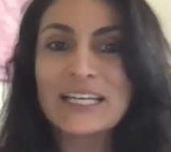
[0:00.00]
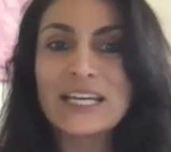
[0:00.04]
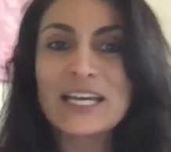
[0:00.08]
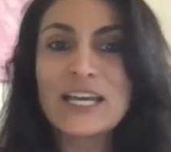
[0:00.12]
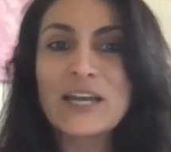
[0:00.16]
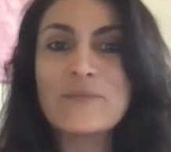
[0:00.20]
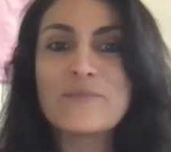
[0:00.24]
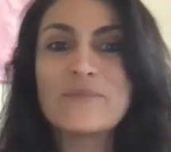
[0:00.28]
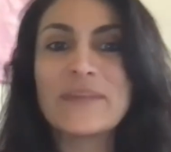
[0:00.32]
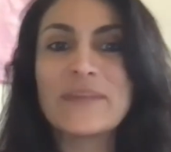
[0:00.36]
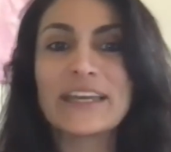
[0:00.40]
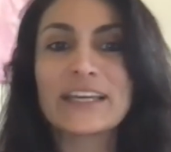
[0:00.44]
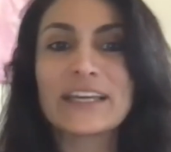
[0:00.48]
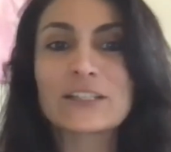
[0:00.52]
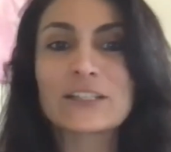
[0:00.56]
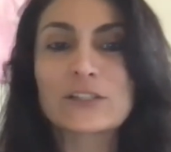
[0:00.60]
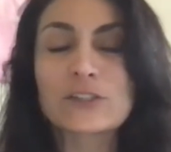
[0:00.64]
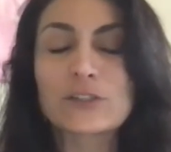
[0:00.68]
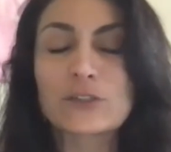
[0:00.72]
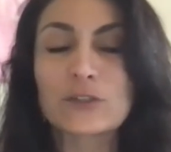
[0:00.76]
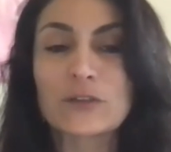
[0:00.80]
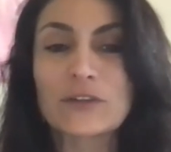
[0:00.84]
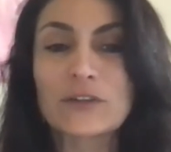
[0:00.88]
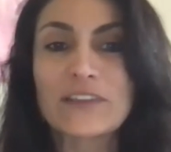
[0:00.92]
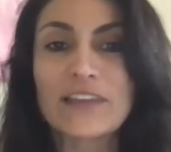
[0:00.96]
make
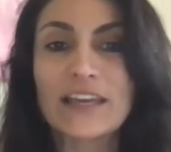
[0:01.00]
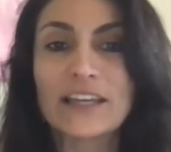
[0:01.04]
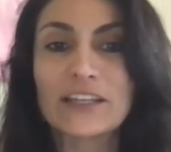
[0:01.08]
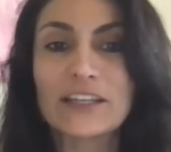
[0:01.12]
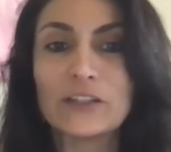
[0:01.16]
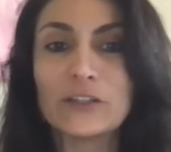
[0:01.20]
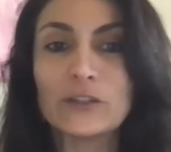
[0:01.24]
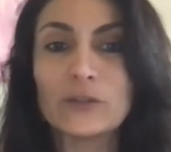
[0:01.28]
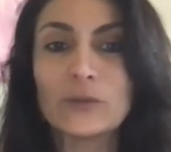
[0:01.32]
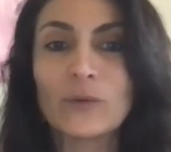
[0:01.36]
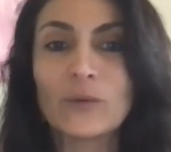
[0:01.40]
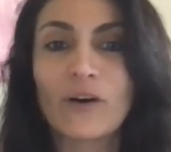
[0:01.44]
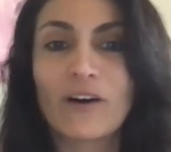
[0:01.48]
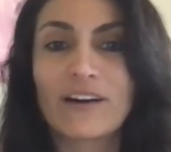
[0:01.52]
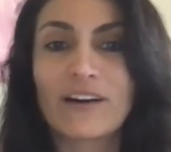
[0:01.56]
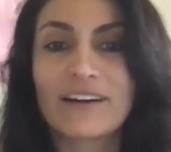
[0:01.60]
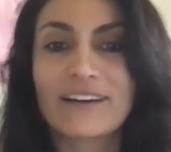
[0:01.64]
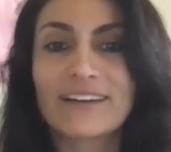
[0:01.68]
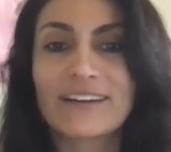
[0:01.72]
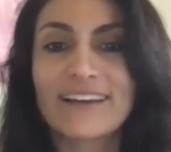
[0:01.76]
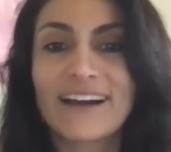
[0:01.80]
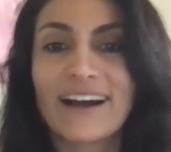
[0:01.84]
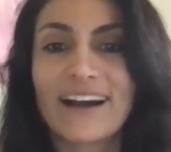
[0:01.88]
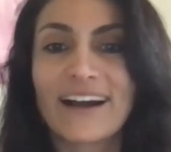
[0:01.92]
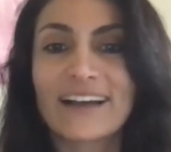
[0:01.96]
sure that you are
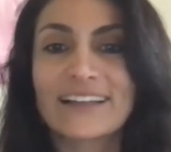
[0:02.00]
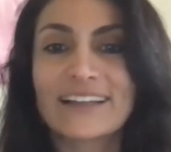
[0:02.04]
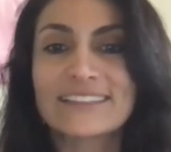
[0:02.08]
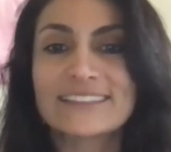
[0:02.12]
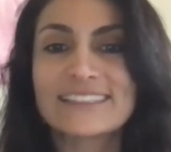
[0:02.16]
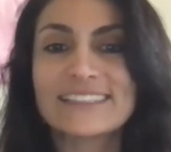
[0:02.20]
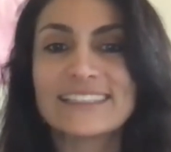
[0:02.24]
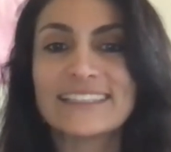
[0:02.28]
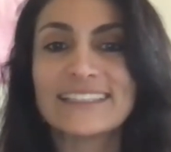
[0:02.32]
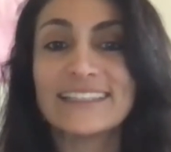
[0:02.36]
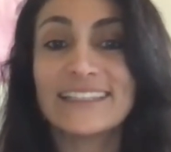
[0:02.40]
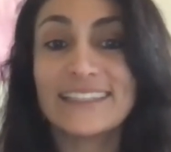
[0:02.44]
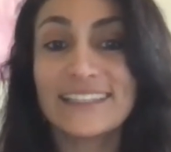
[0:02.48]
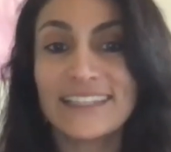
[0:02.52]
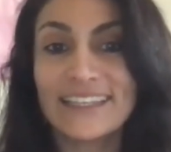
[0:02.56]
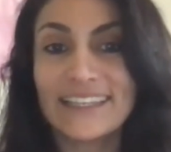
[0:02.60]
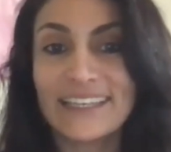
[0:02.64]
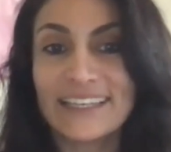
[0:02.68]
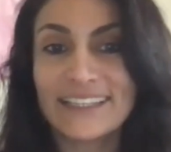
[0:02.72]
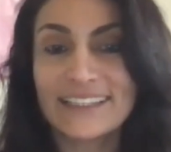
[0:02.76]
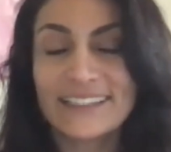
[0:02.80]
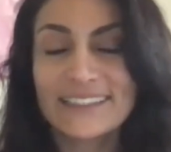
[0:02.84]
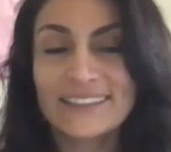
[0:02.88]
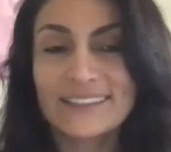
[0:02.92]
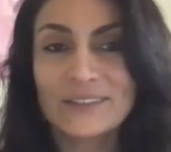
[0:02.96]
not
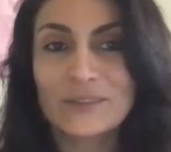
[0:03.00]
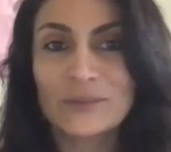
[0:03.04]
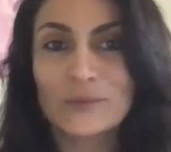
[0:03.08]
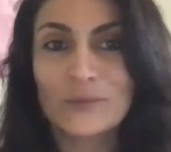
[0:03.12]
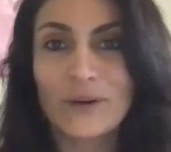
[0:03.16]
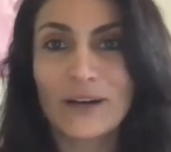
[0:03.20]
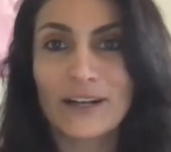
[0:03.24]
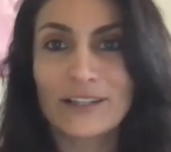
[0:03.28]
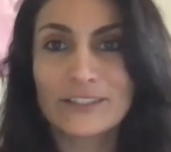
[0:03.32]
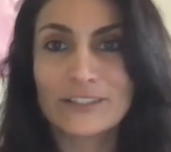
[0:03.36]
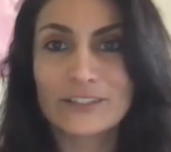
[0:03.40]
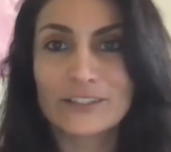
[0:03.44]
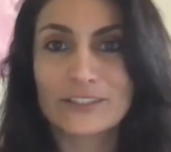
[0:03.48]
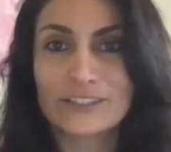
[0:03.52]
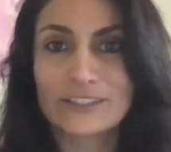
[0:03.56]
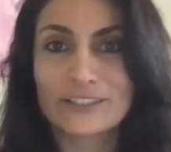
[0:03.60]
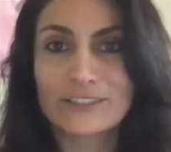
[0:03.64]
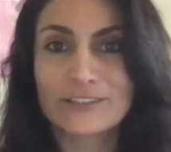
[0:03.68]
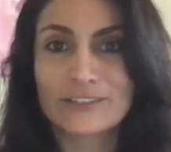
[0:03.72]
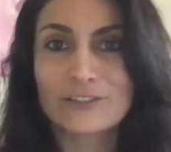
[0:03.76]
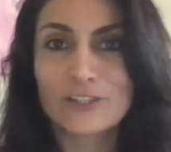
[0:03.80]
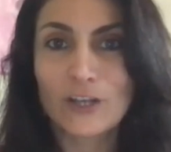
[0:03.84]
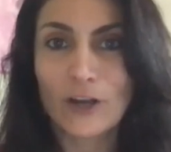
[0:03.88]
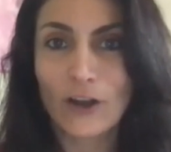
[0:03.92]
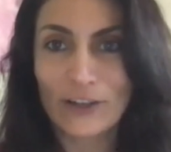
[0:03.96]
eating while
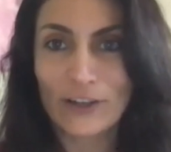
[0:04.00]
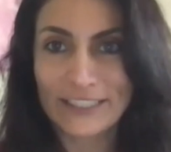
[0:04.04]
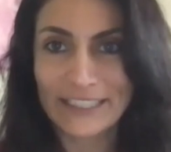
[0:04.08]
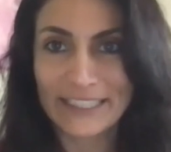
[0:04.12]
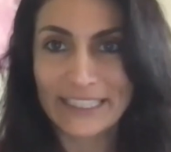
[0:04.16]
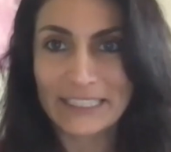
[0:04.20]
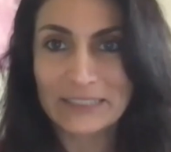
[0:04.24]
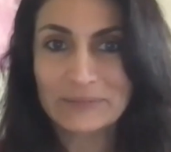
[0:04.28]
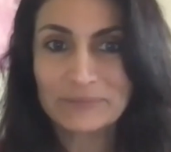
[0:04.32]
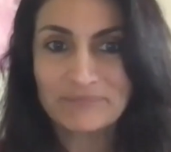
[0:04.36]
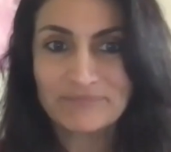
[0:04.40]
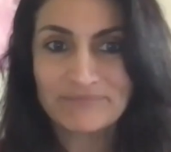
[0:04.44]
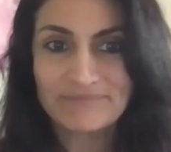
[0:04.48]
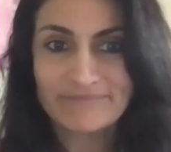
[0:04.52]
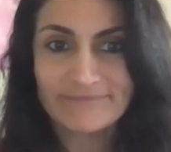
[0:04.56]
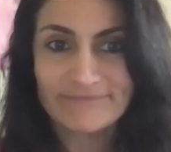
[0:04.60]
you're talking,